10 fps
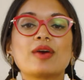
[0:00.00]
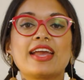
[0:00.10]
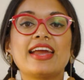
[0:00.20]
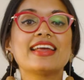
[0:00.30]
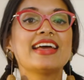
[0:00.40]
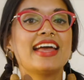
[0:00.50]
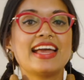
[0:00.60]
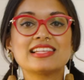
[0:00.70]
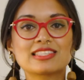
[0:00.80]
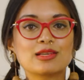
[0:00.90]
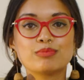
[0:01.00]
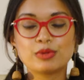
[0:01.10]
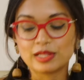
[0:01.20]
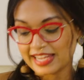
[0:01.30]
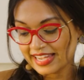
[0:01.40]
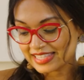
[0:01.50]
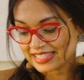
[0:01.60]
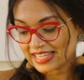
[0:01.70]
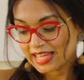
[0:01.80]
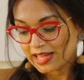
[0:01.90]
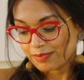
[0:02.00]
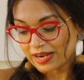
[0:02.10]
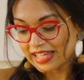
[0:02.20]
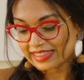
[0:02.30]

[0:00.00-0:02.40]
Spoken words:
weight and some plates. But I